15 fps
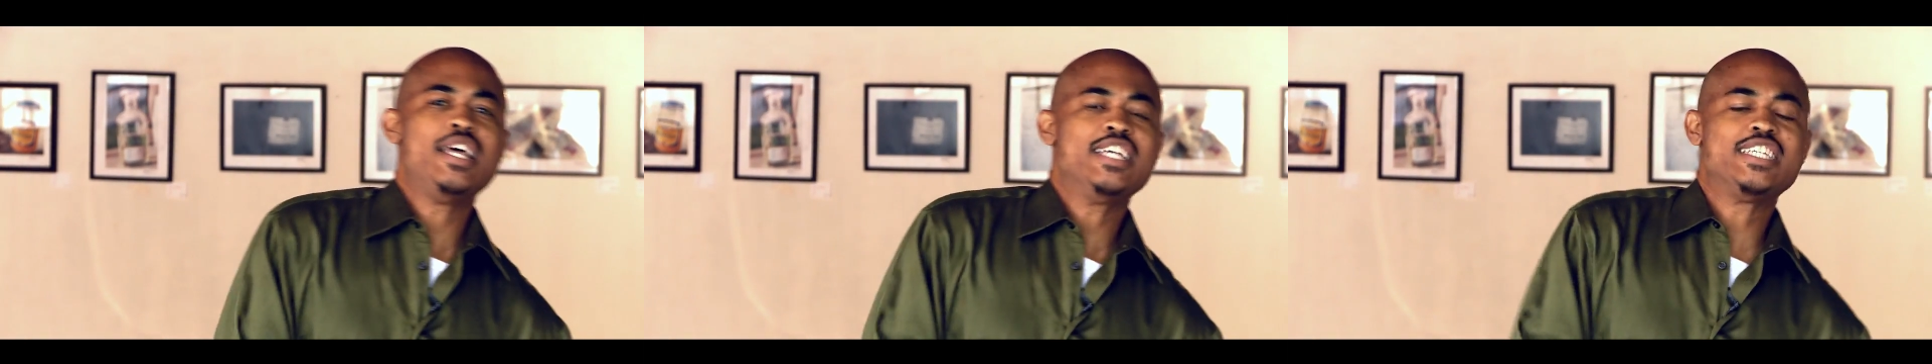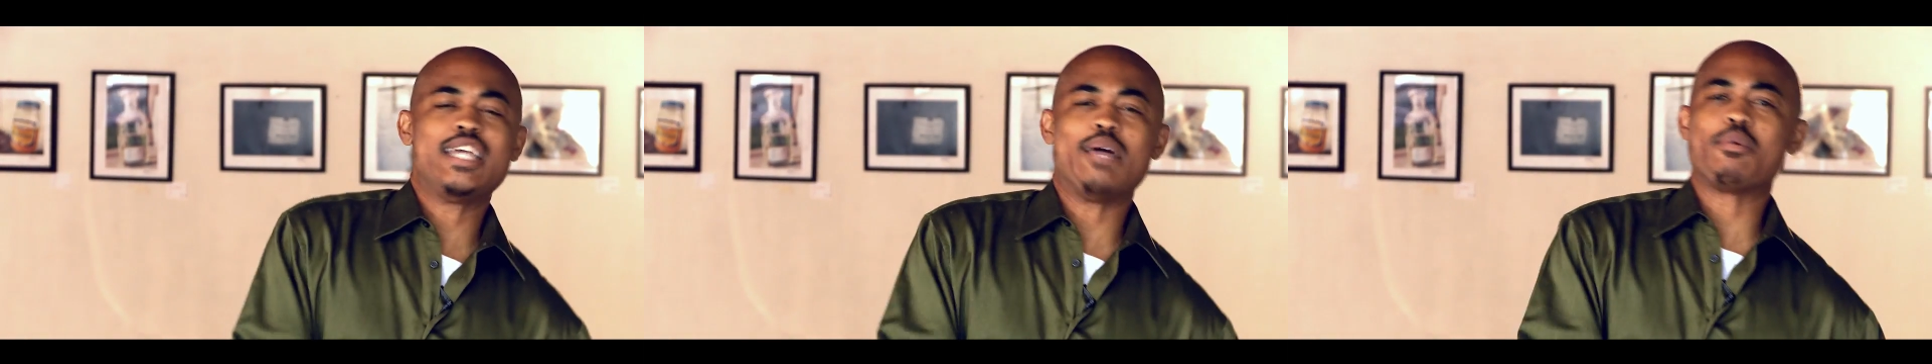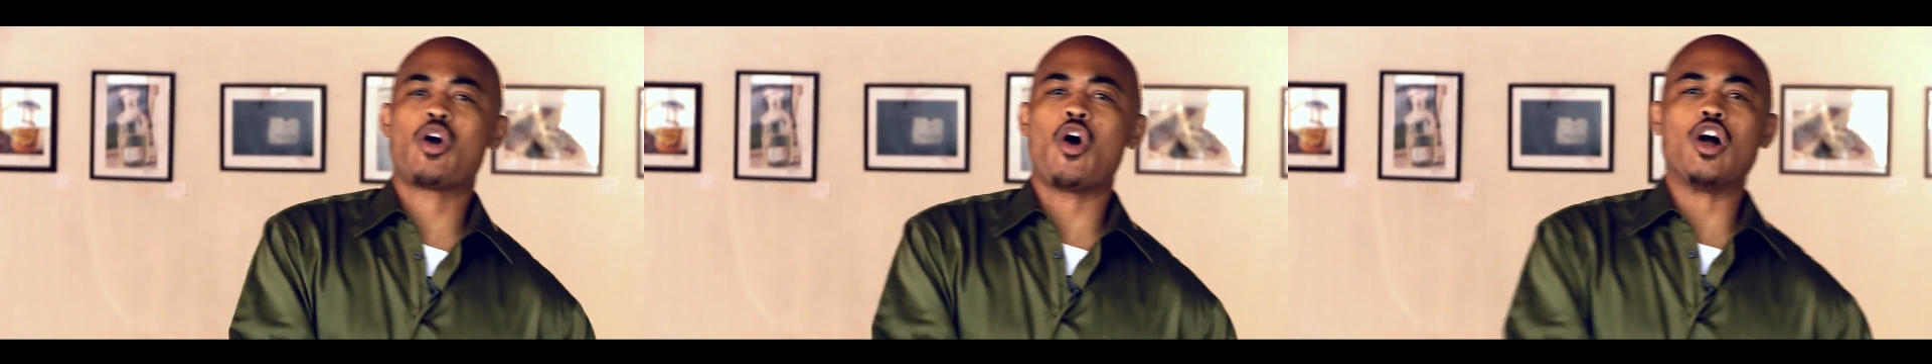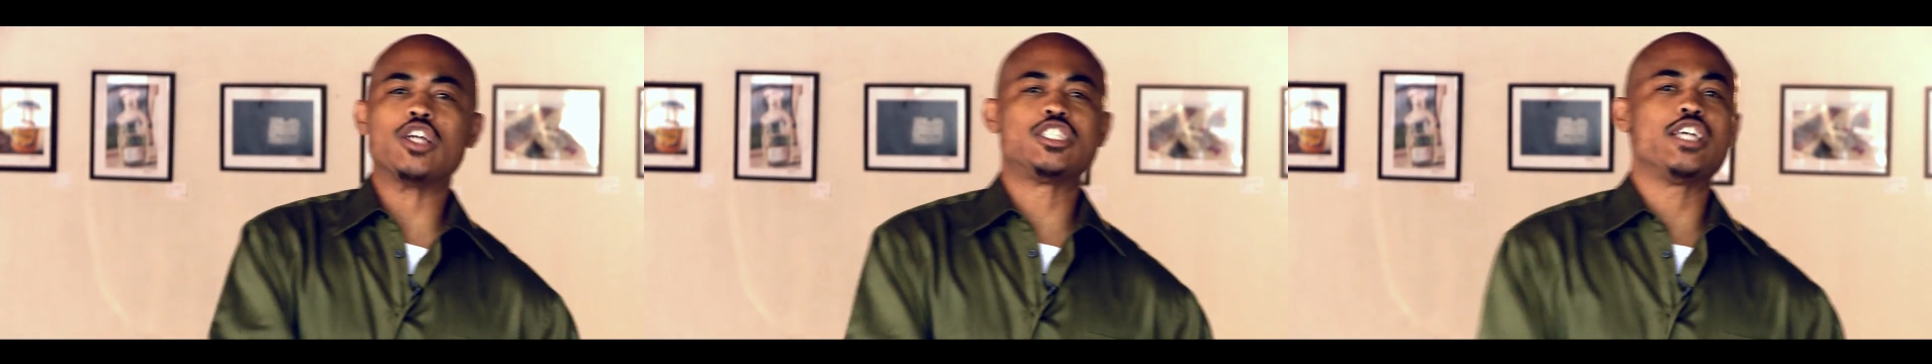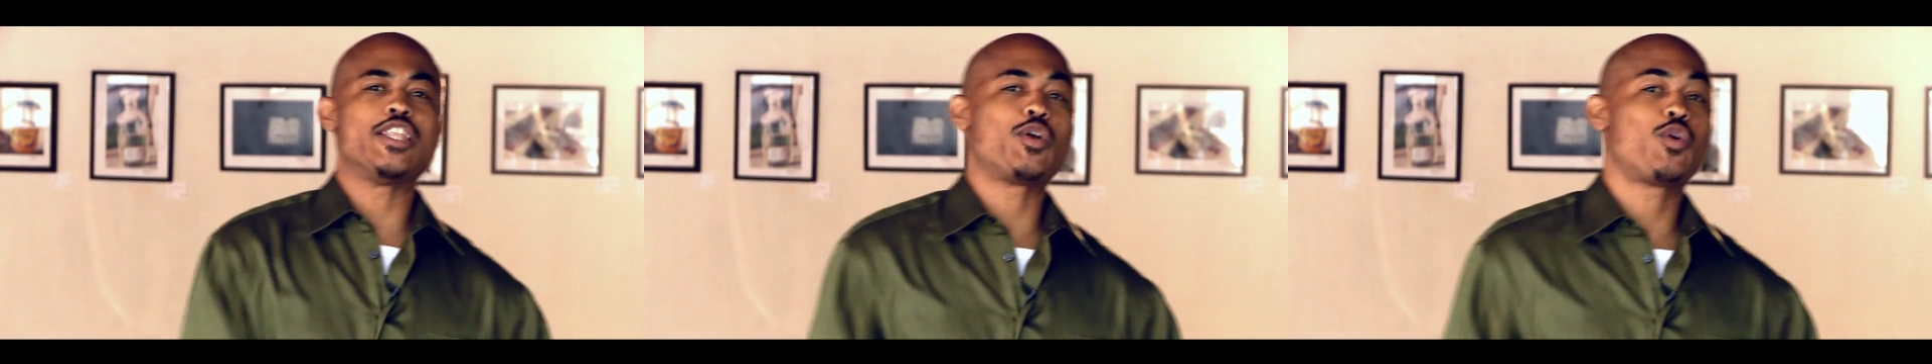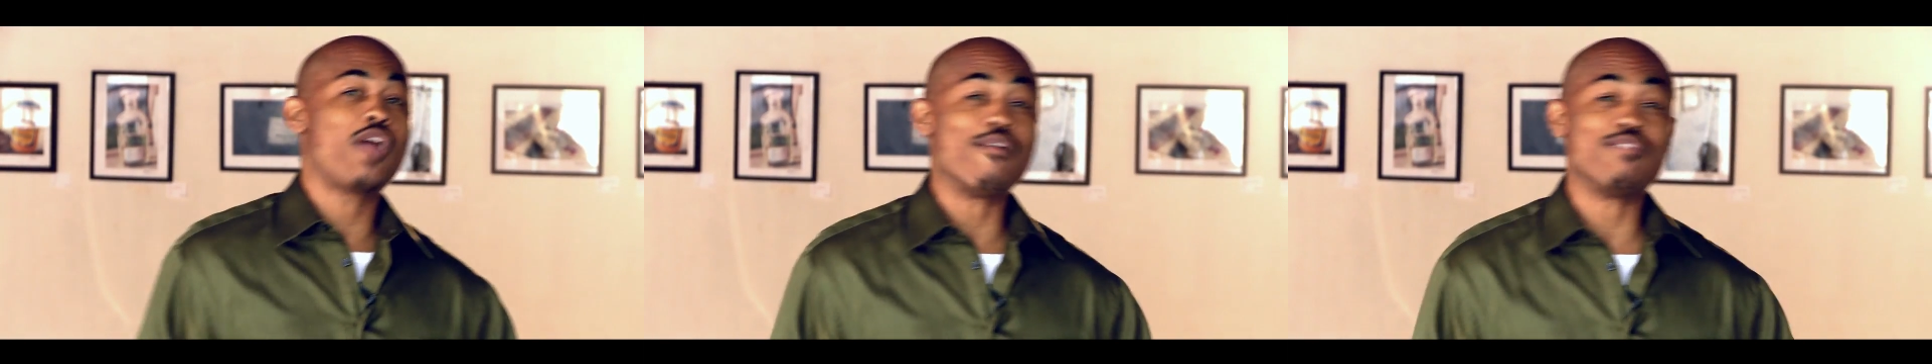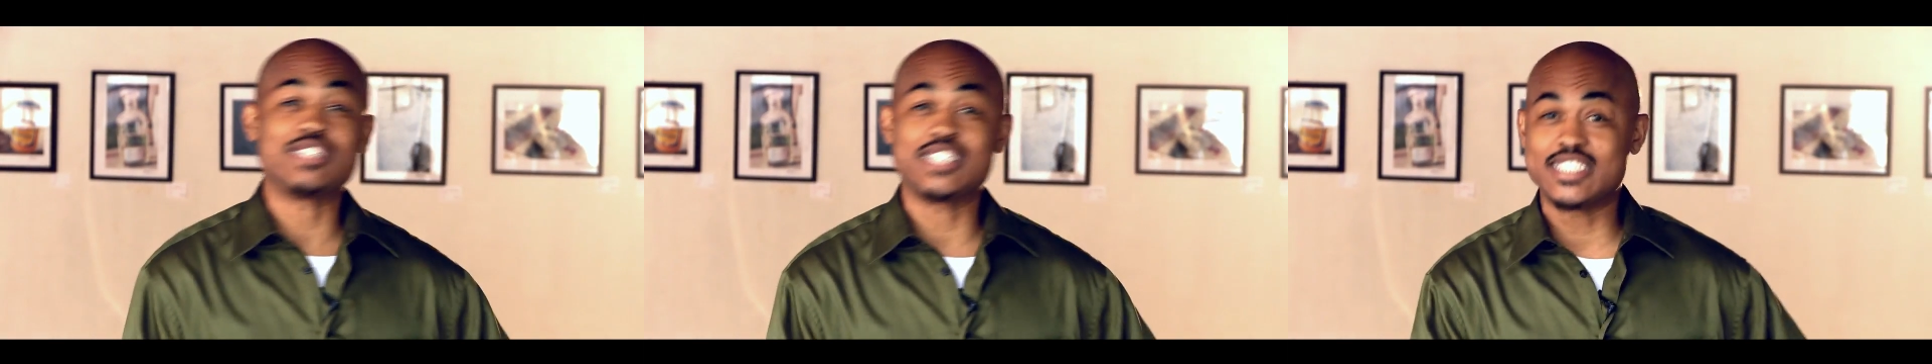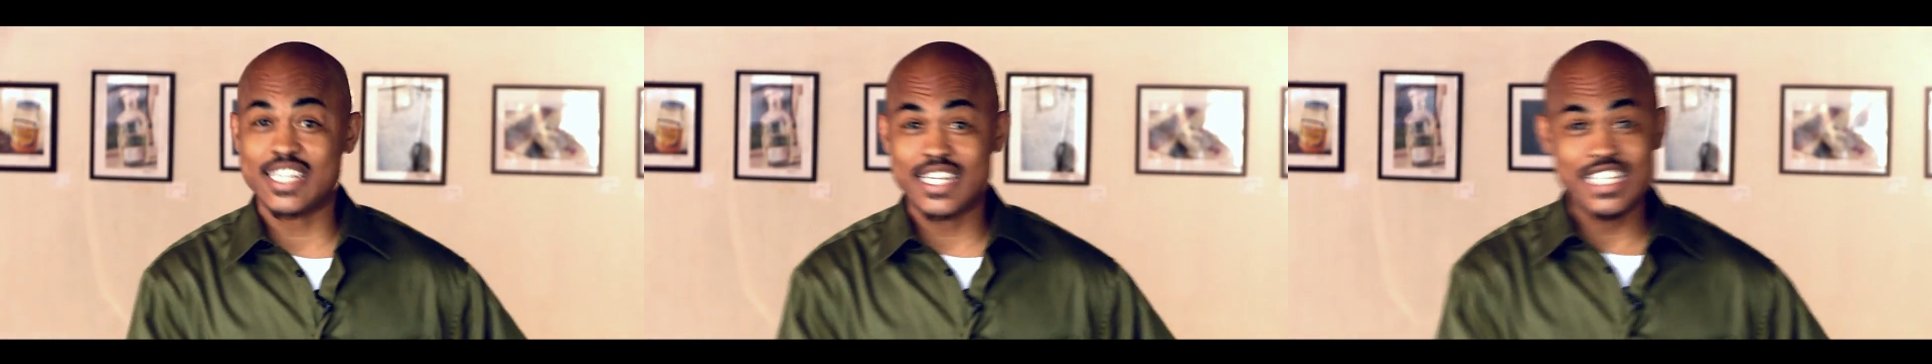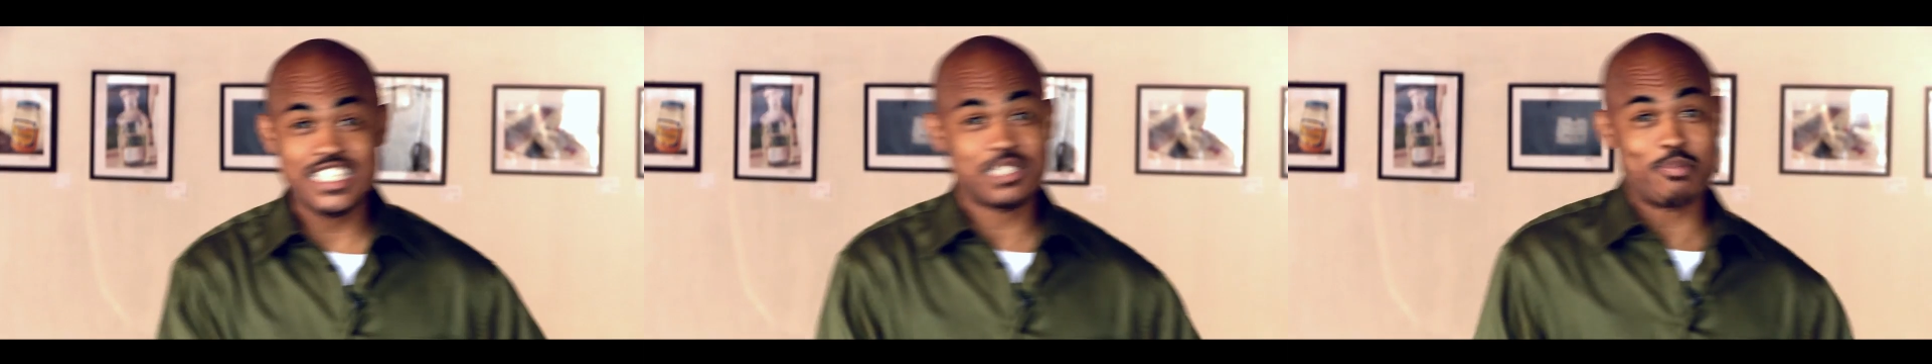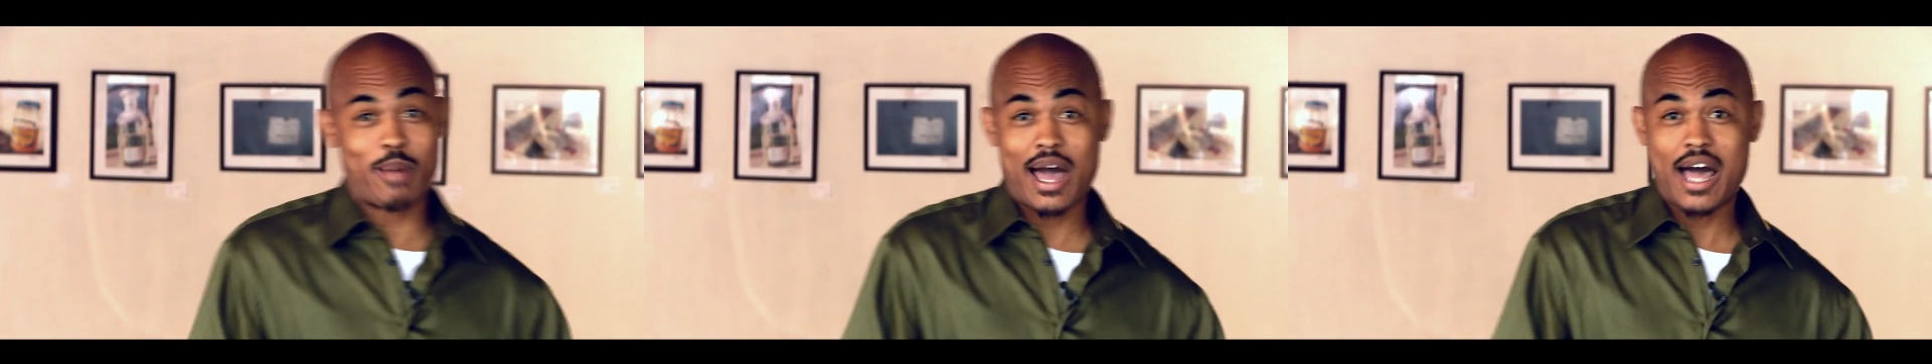See, I'm cautious of the crevices in
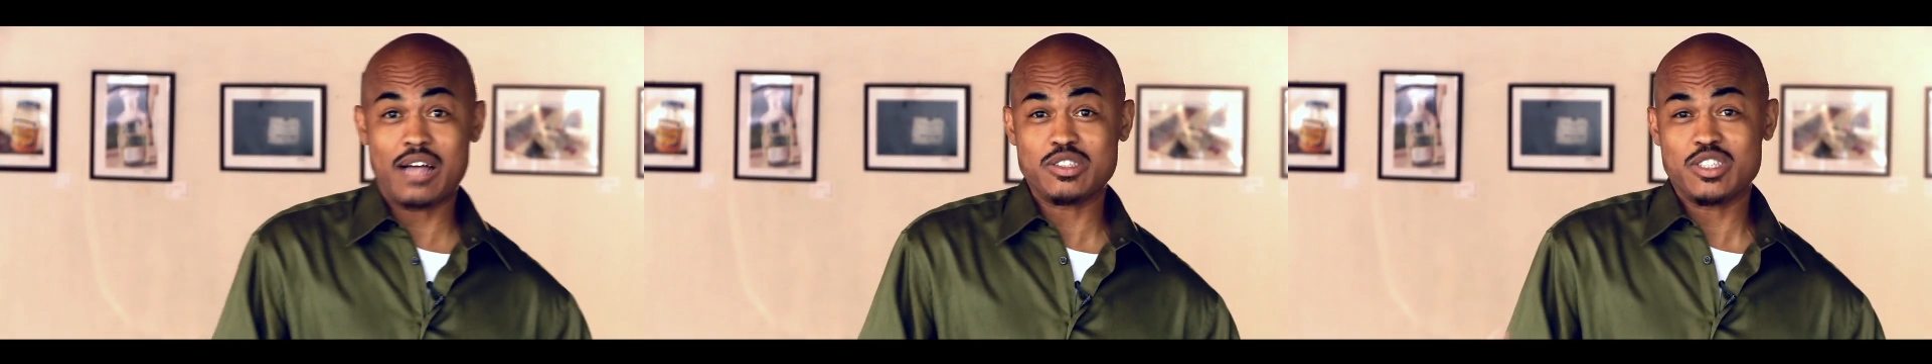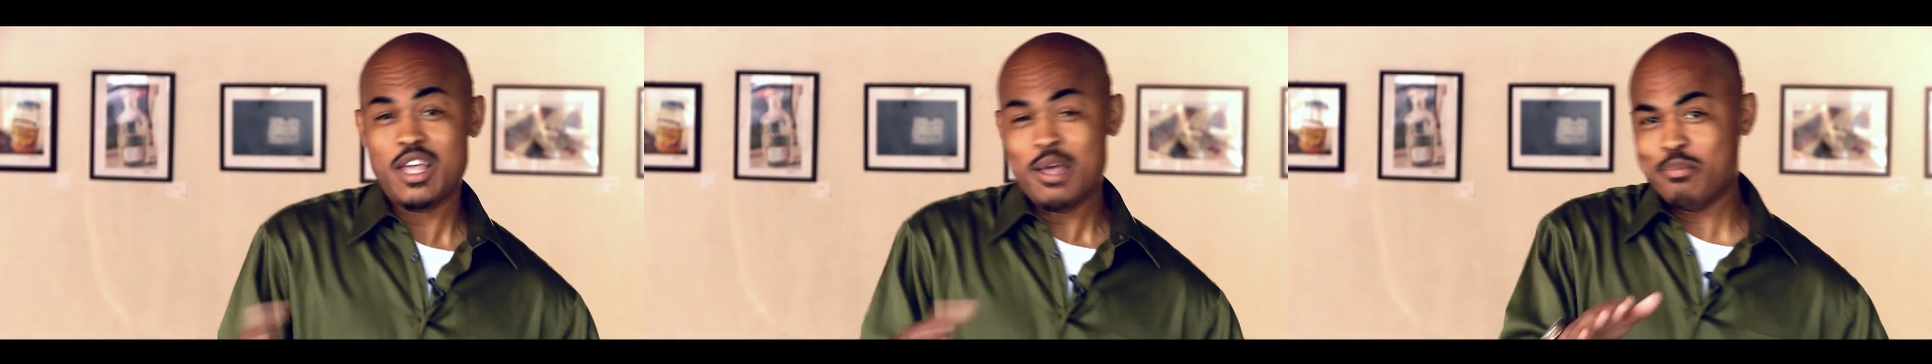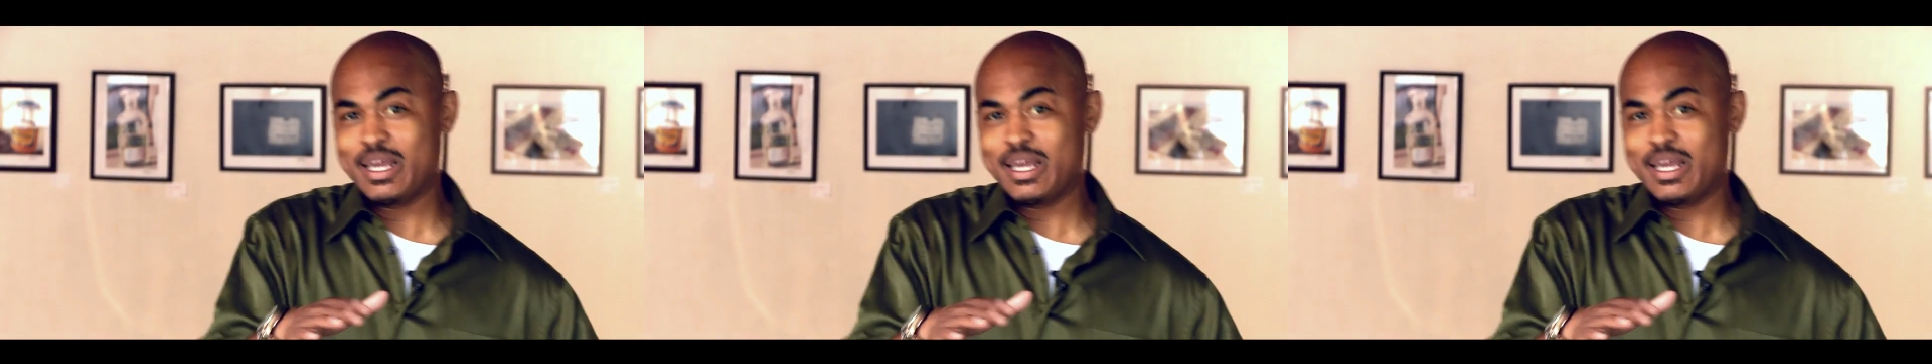these smiles